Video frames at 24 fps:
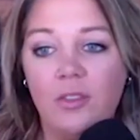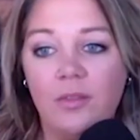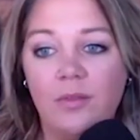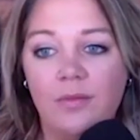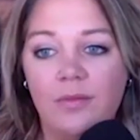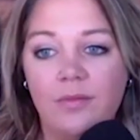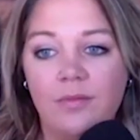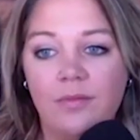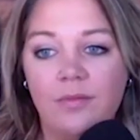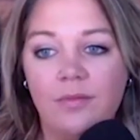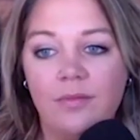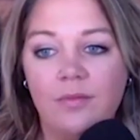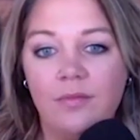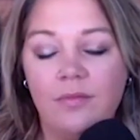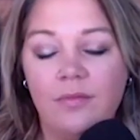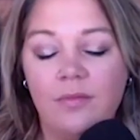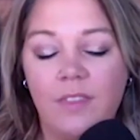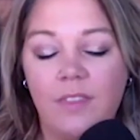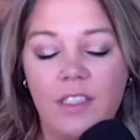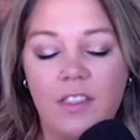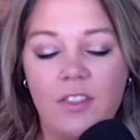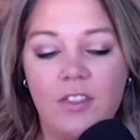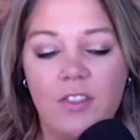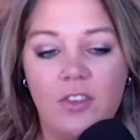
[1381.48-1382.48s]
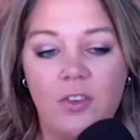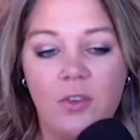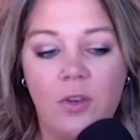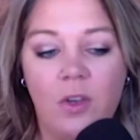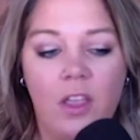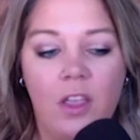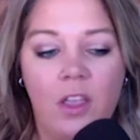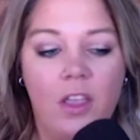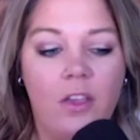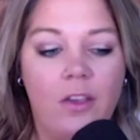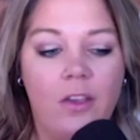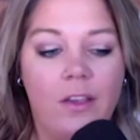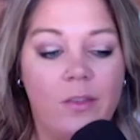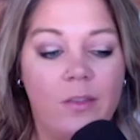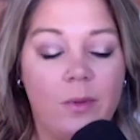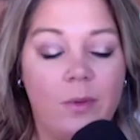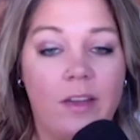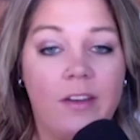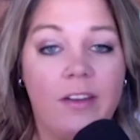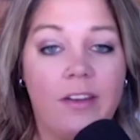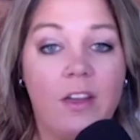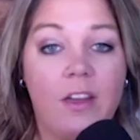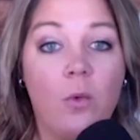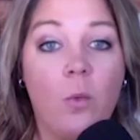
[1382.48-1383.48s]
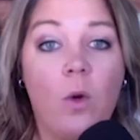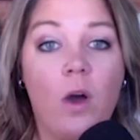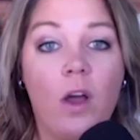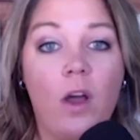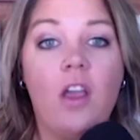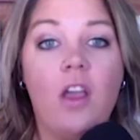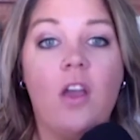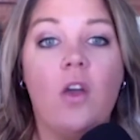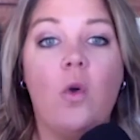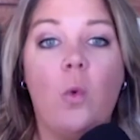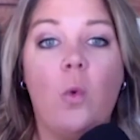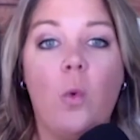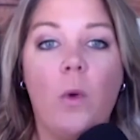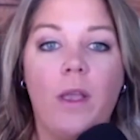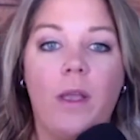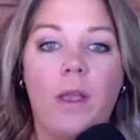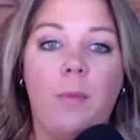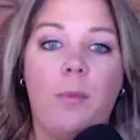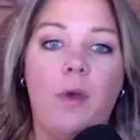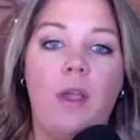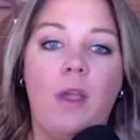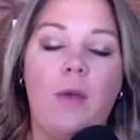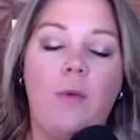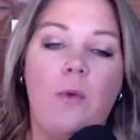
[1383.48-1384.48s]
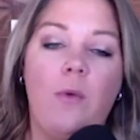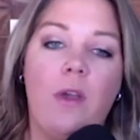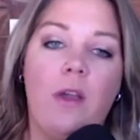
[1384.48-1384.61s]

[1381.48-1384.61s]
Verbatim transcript: true. That's true. You guys, we got to take one quick break.